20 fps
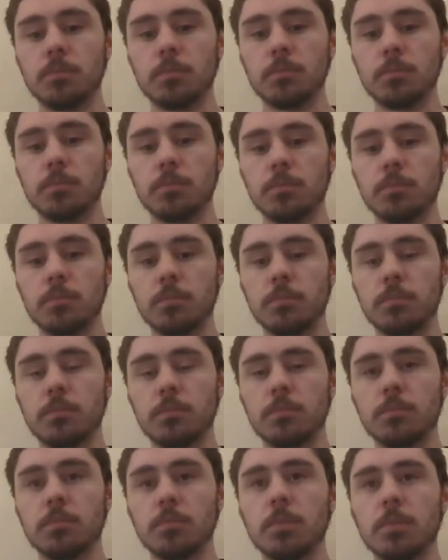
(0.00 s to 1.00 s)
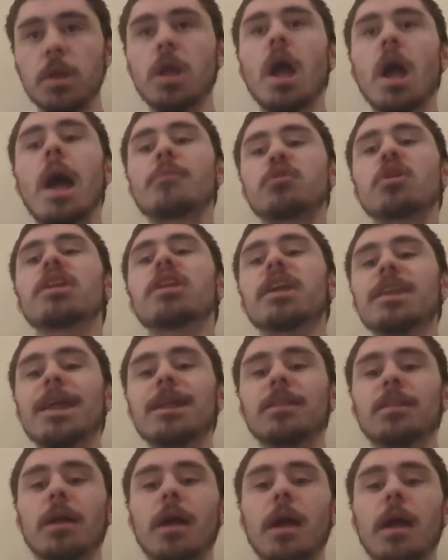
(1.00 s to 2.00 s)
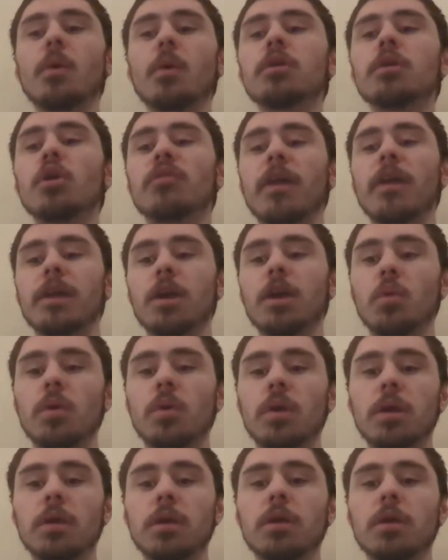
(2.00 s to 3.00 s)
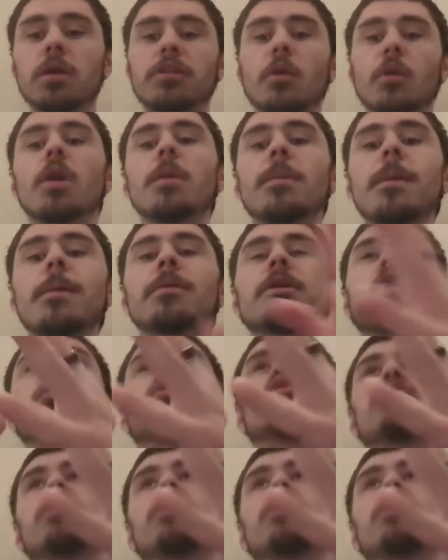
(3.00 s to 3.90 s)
I'm trying to connect. I want to know if I can go, because I want to be able to go do something outside, right?